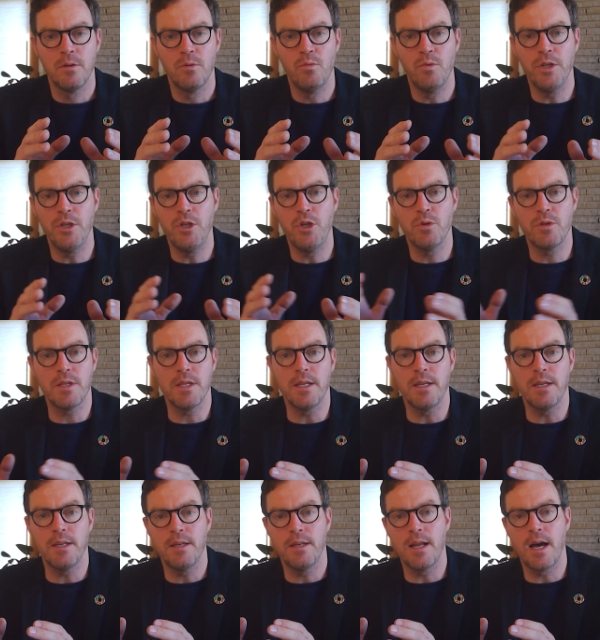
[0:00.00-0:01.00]

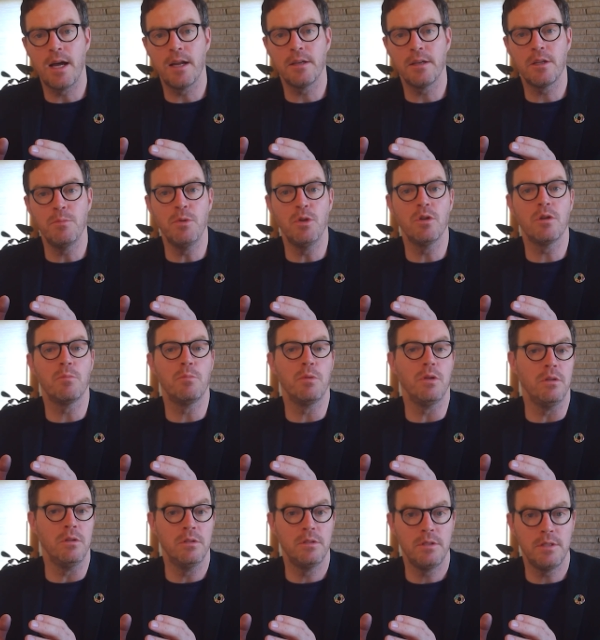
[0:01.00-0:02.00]
reducing
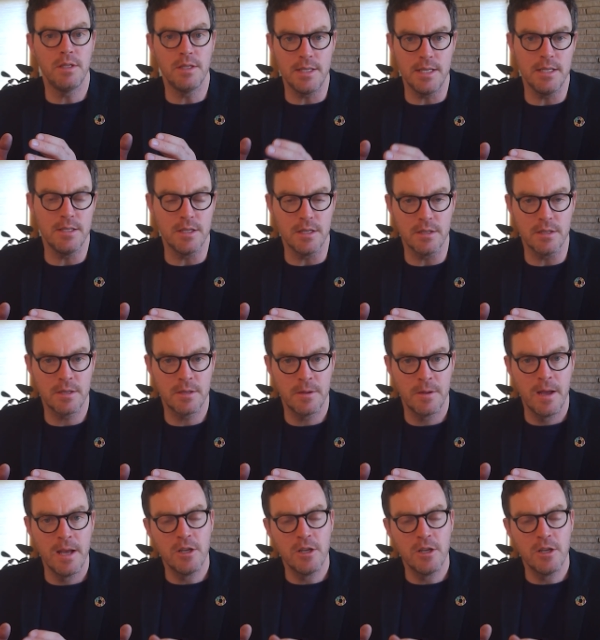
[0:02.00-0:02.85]
non-communicable diseases.